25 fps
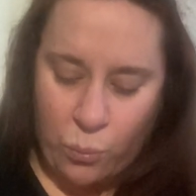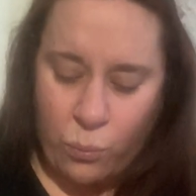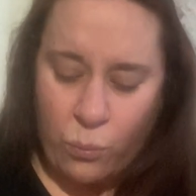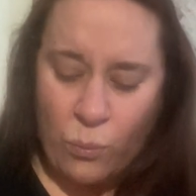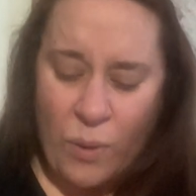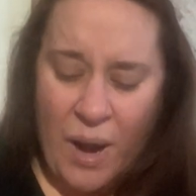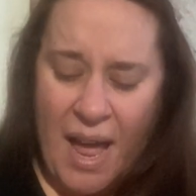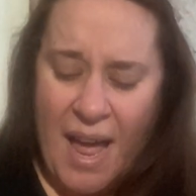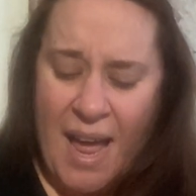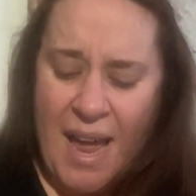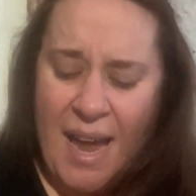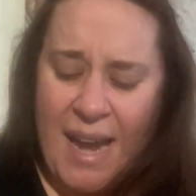
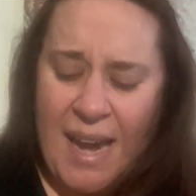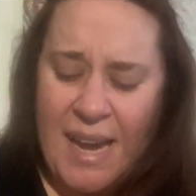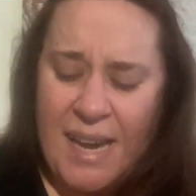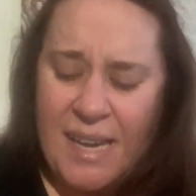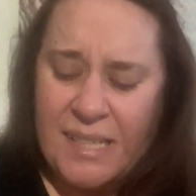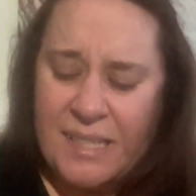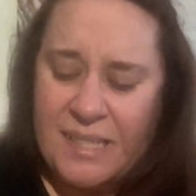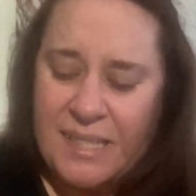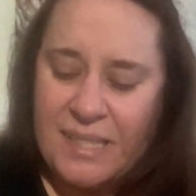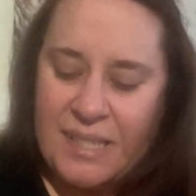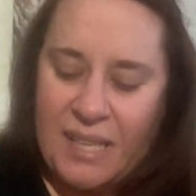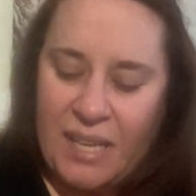
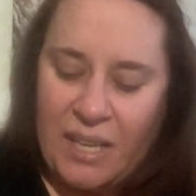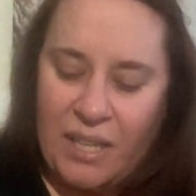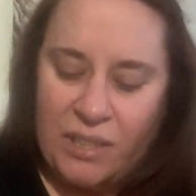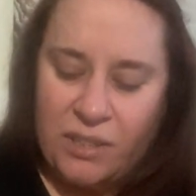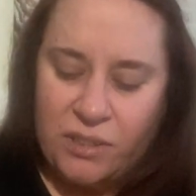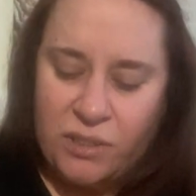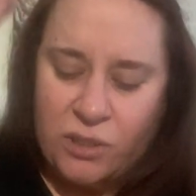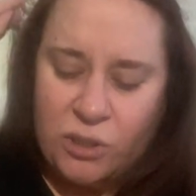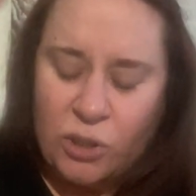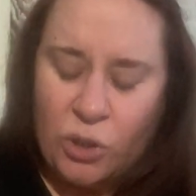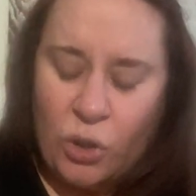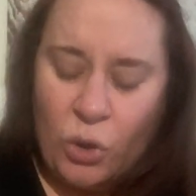Praise the
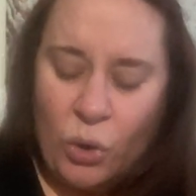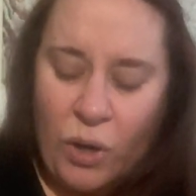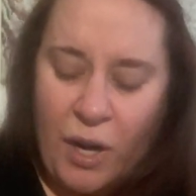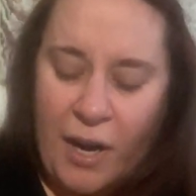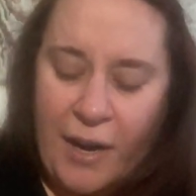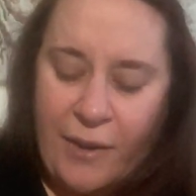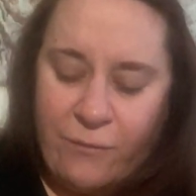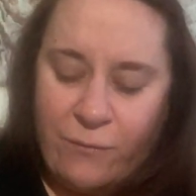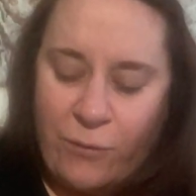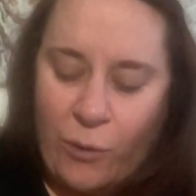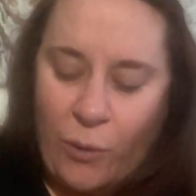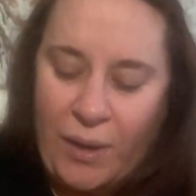
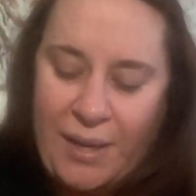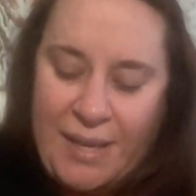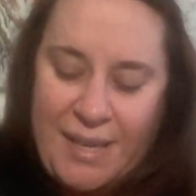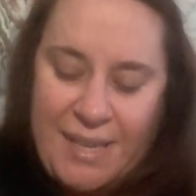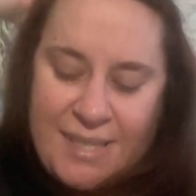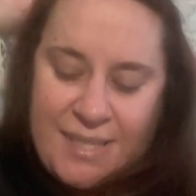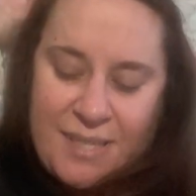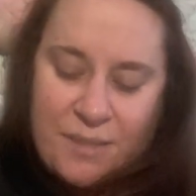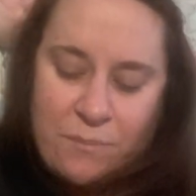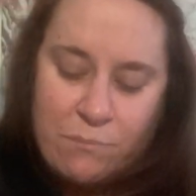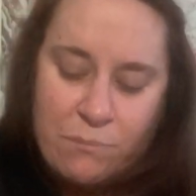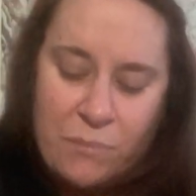Lord for
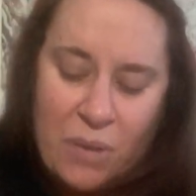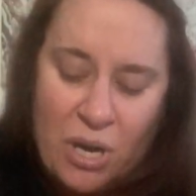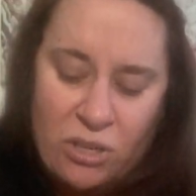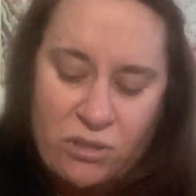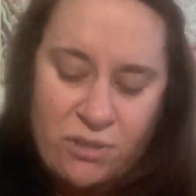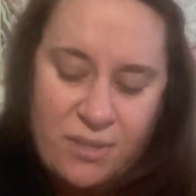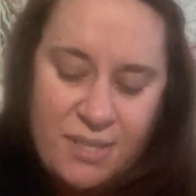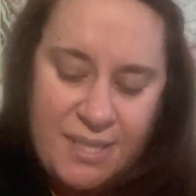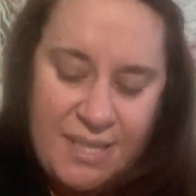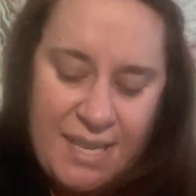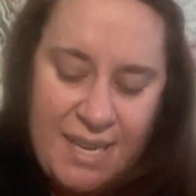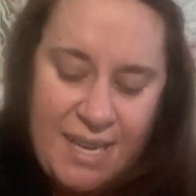his
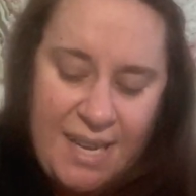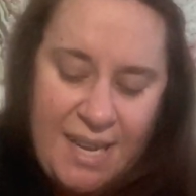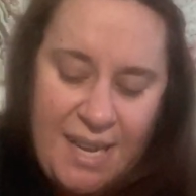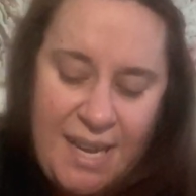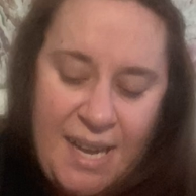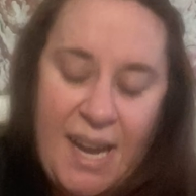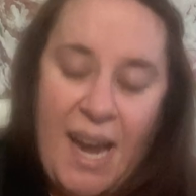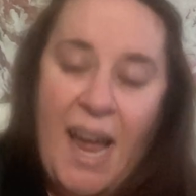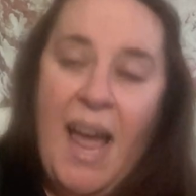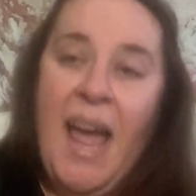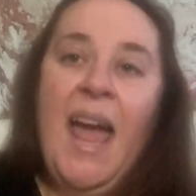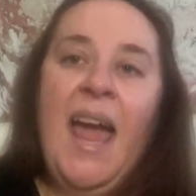
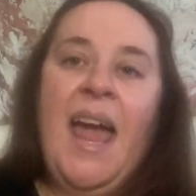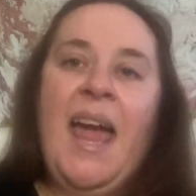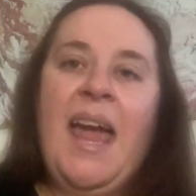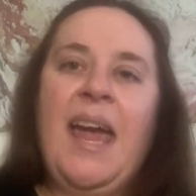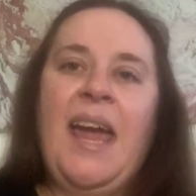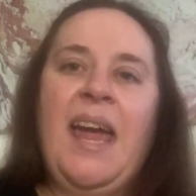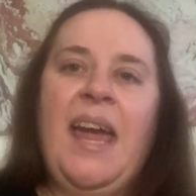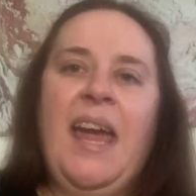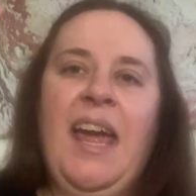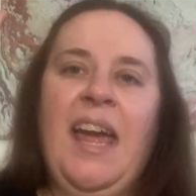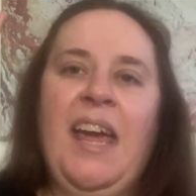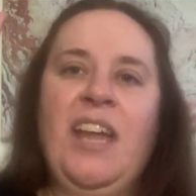mercy
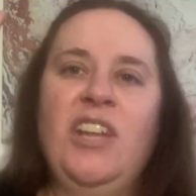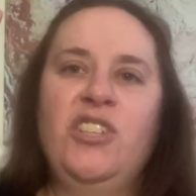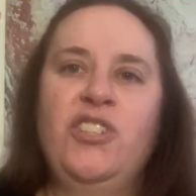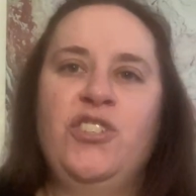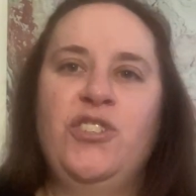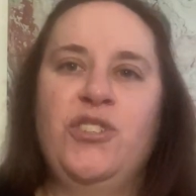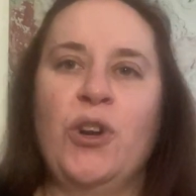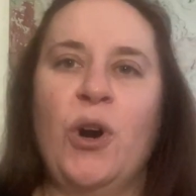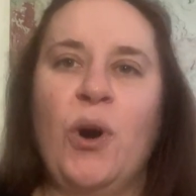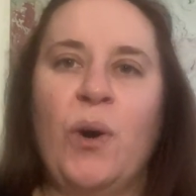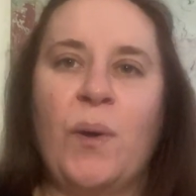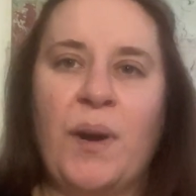
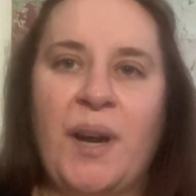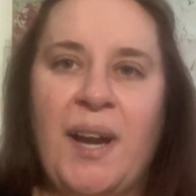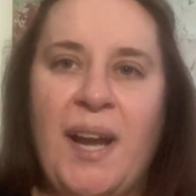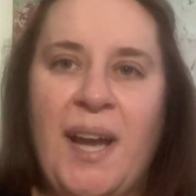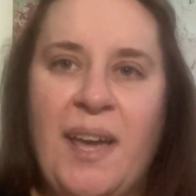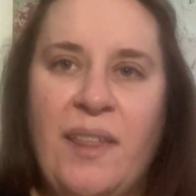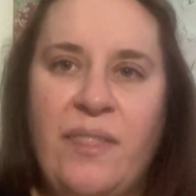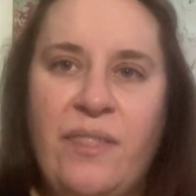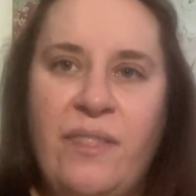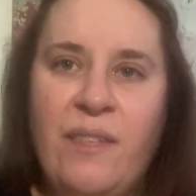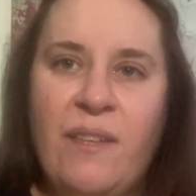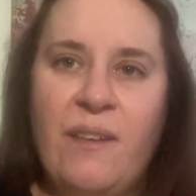
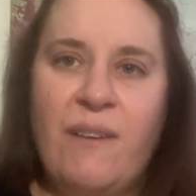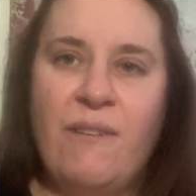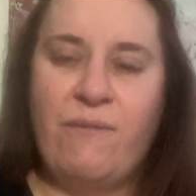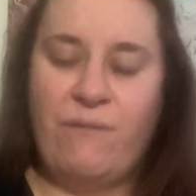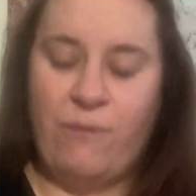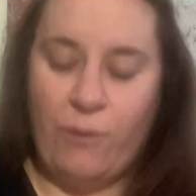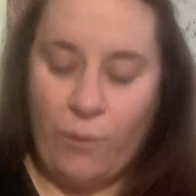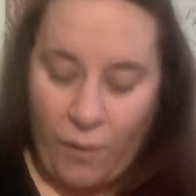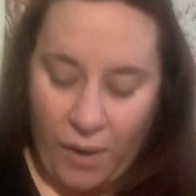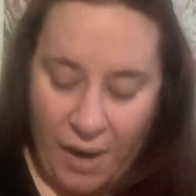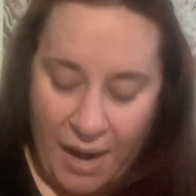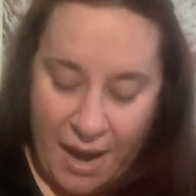endureth
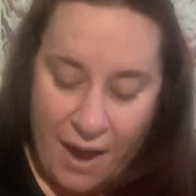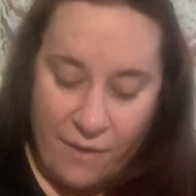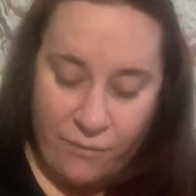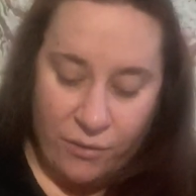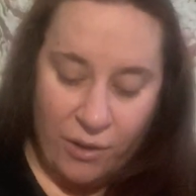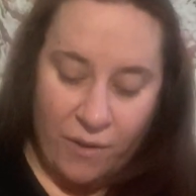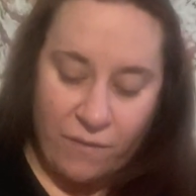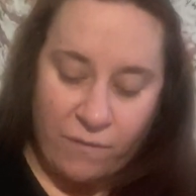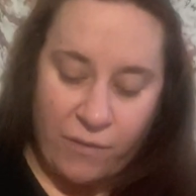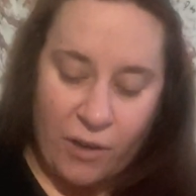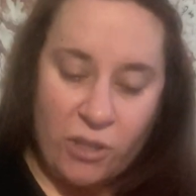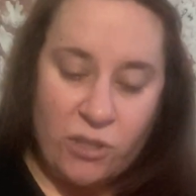
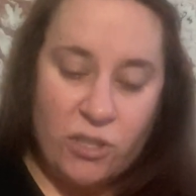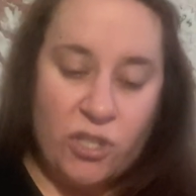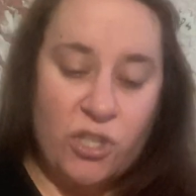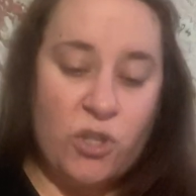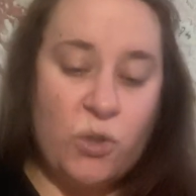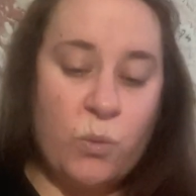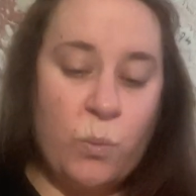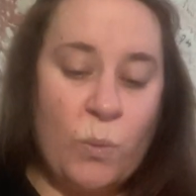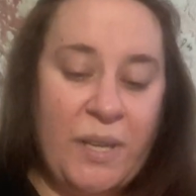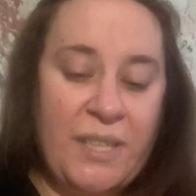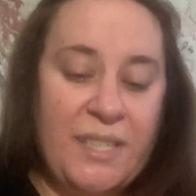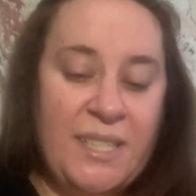forever.
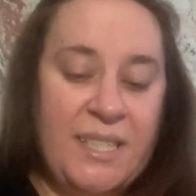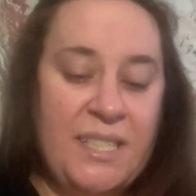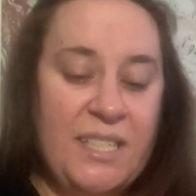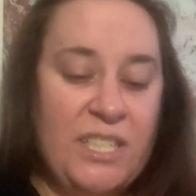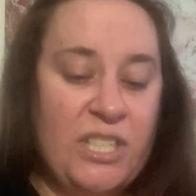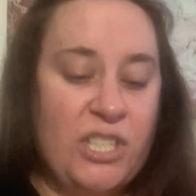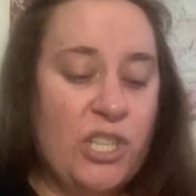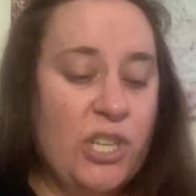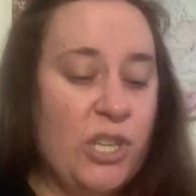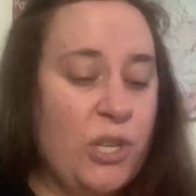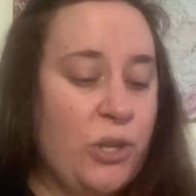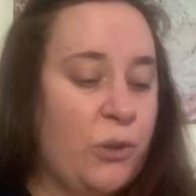Verse
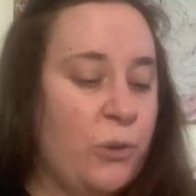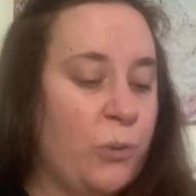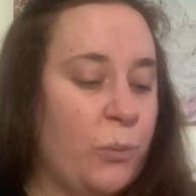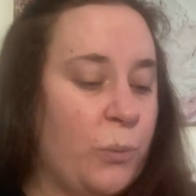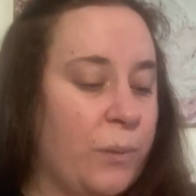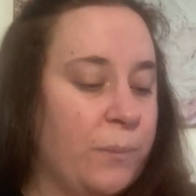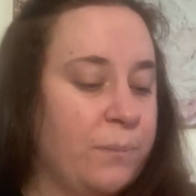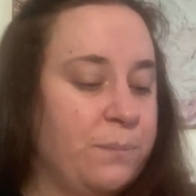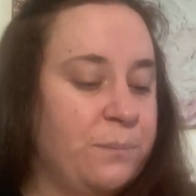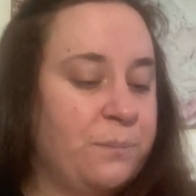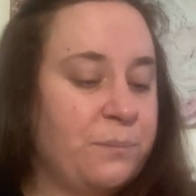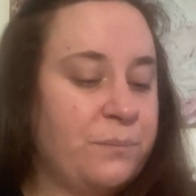
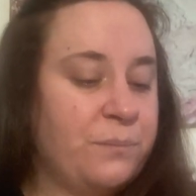22.